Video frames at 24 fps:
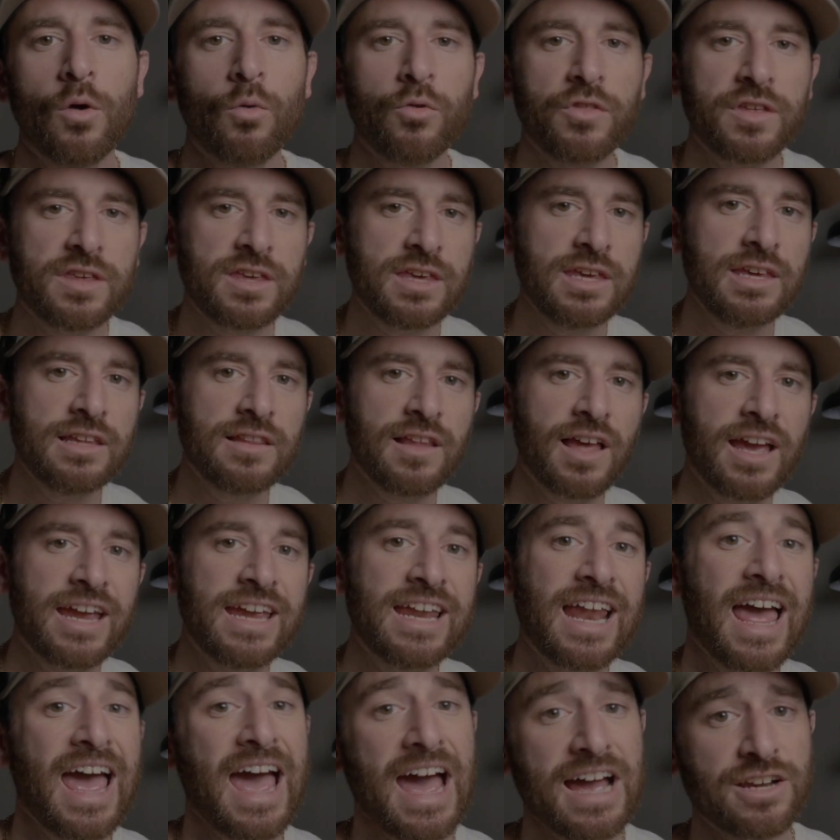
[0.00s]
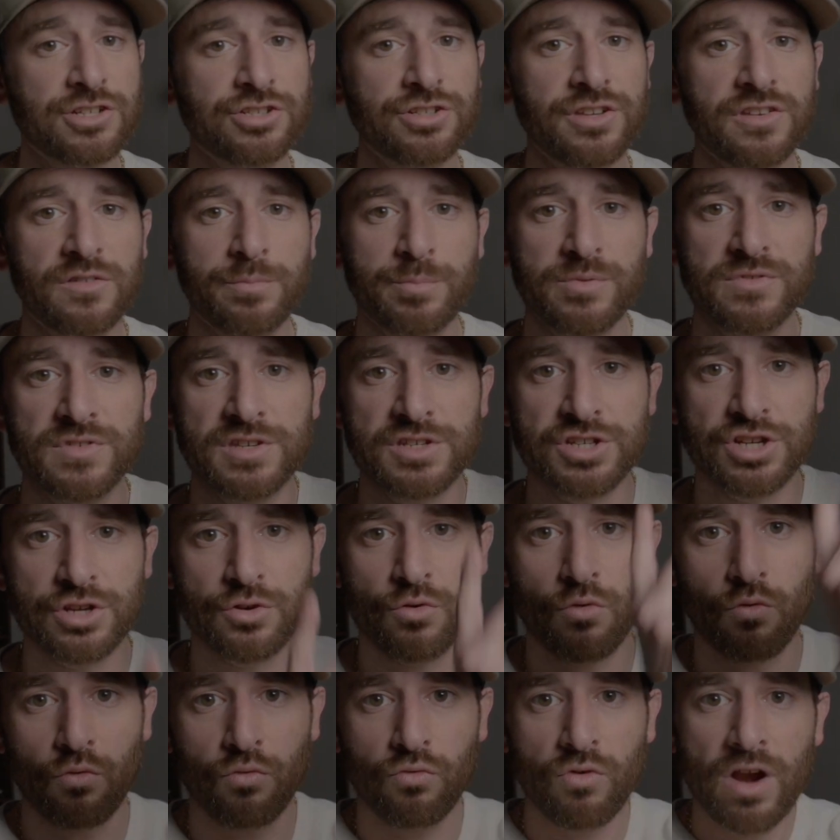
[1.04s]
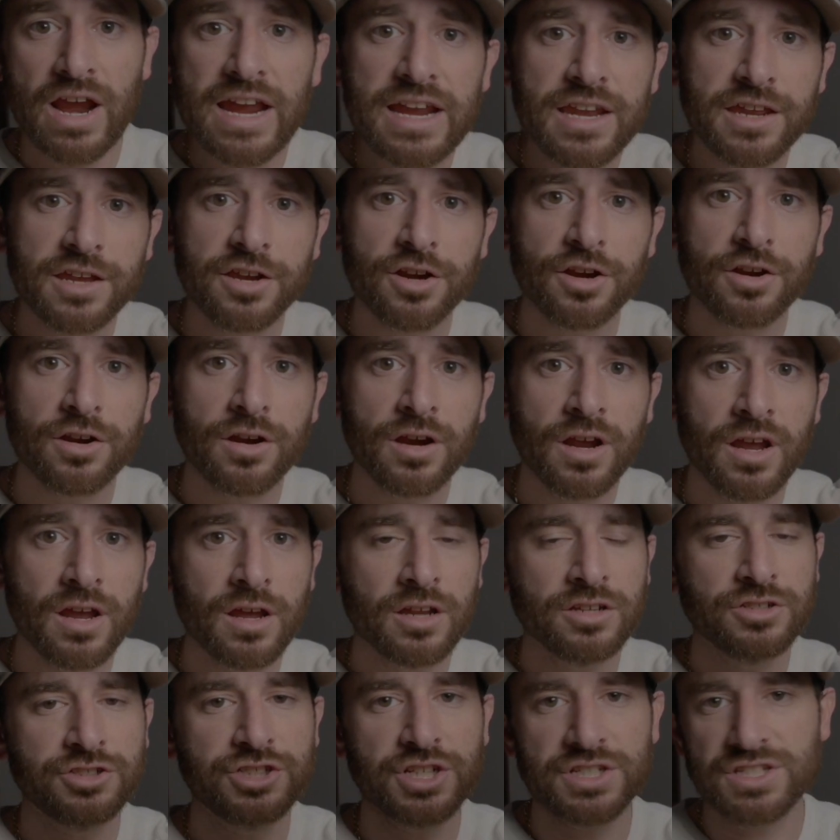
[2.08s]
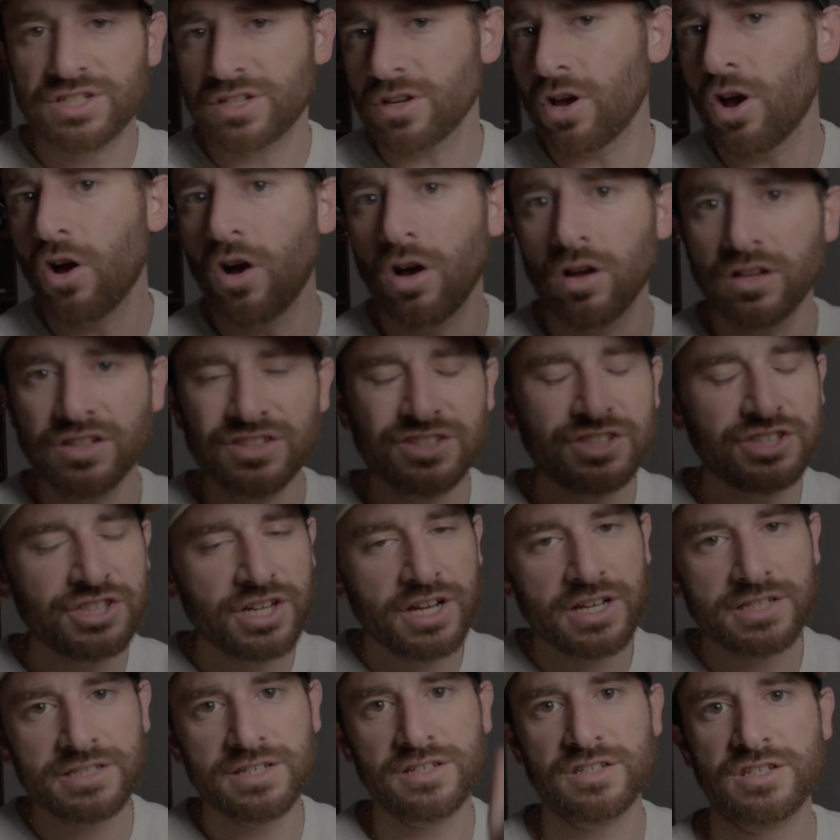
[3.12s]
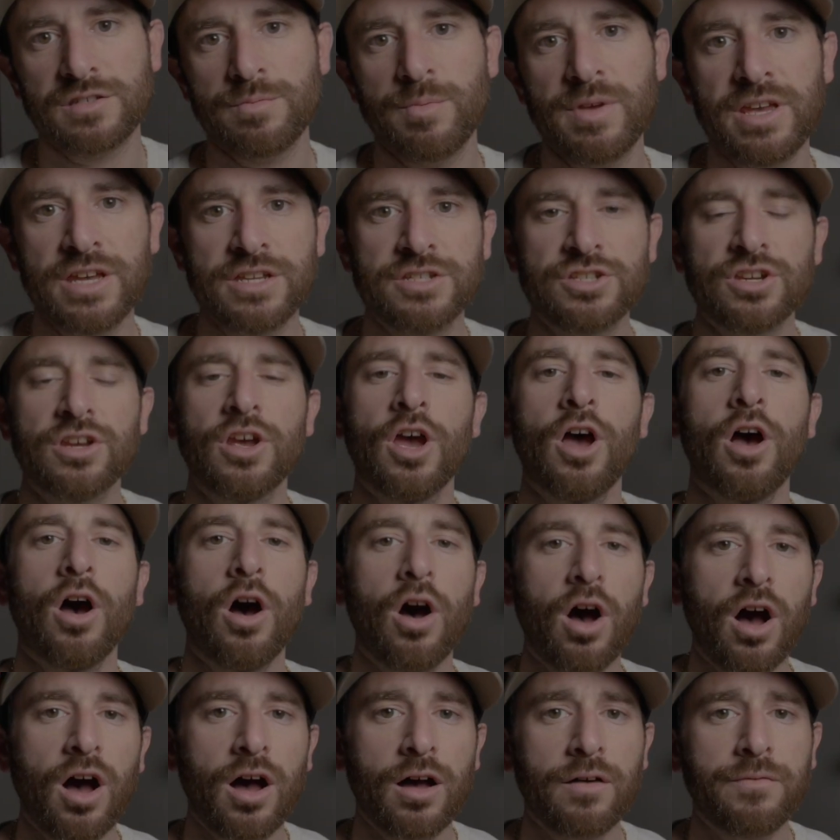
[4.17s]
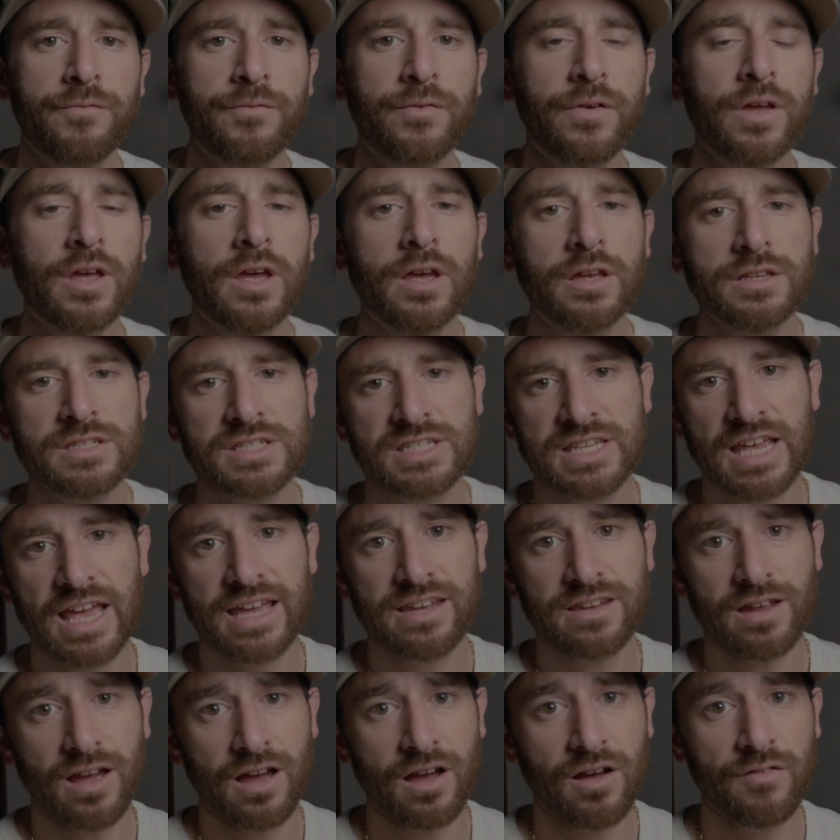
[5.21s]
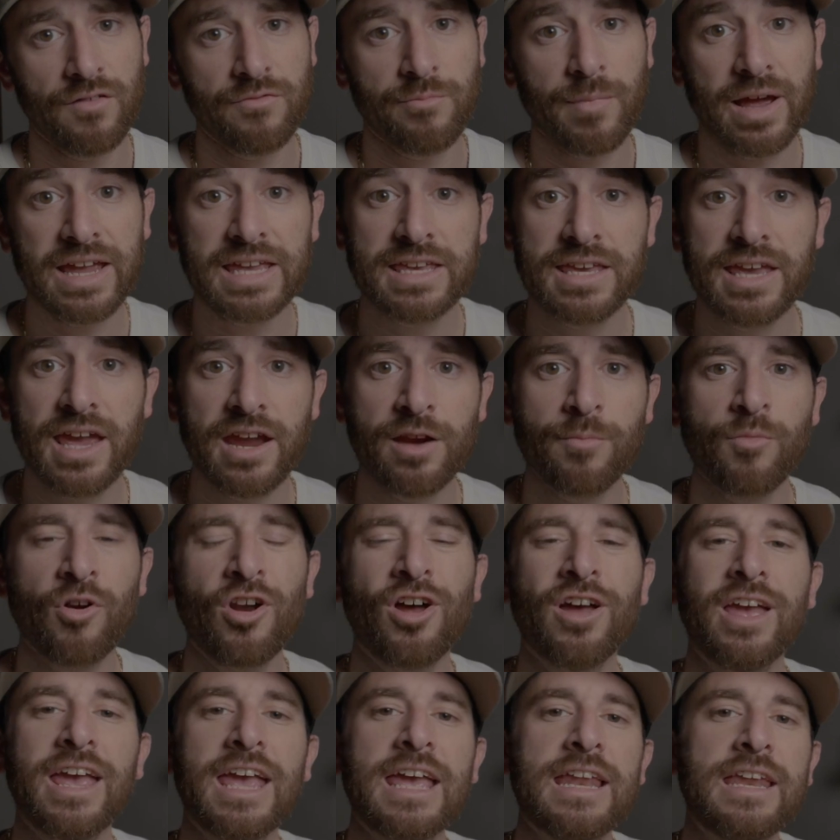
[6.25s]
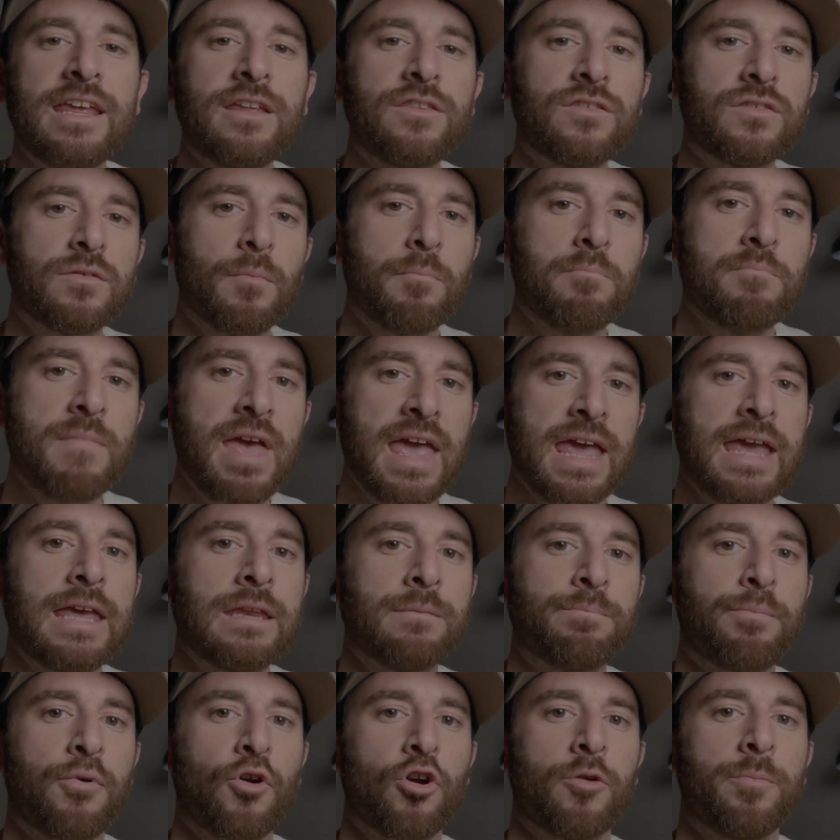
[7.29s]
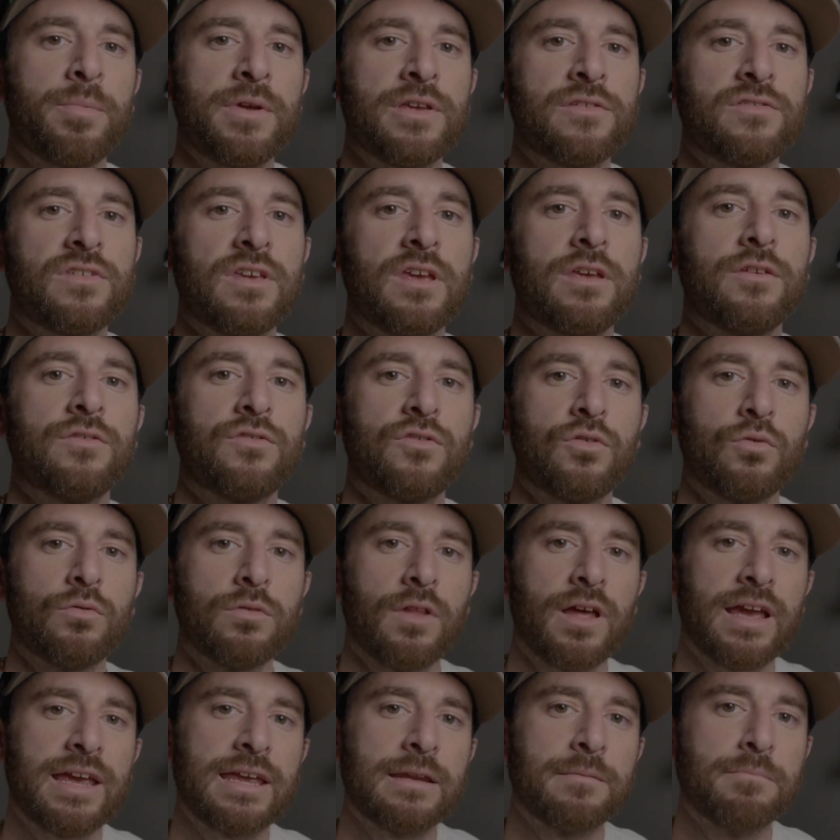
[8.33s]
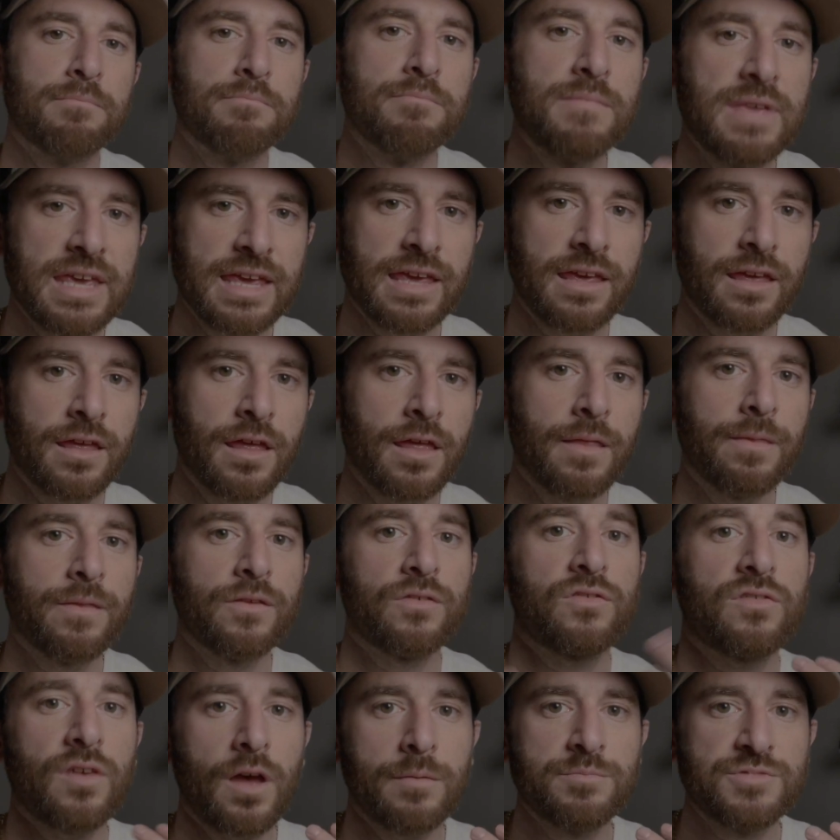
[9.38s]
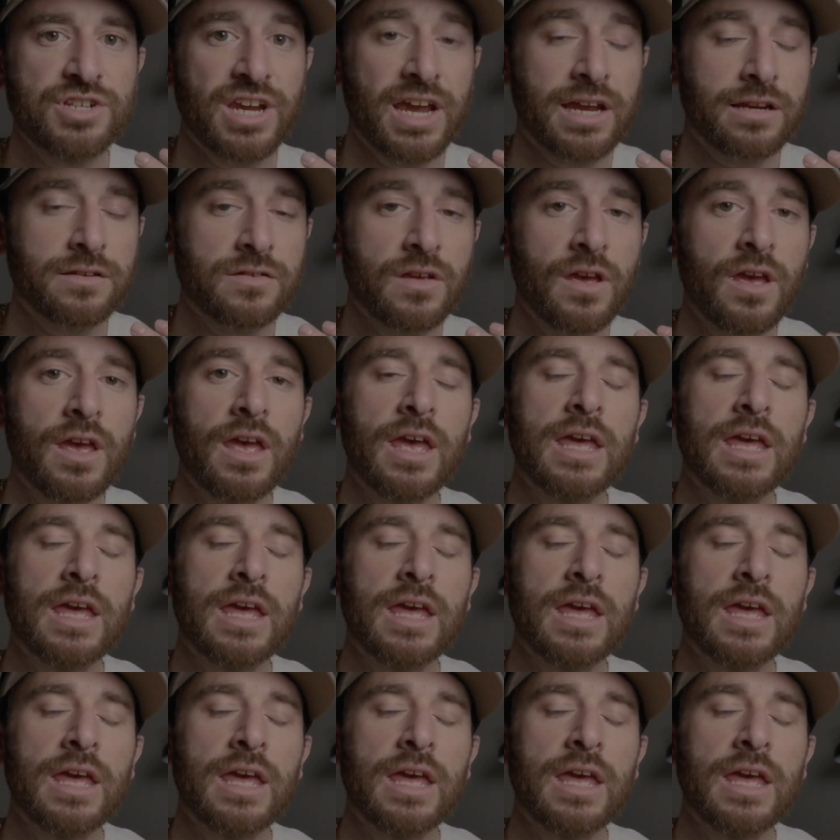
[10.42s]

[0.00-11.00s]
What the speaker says: Well, the key light actually is positioned right here, just a smidge offset of my camera, and its main purpose is to light me, the subject.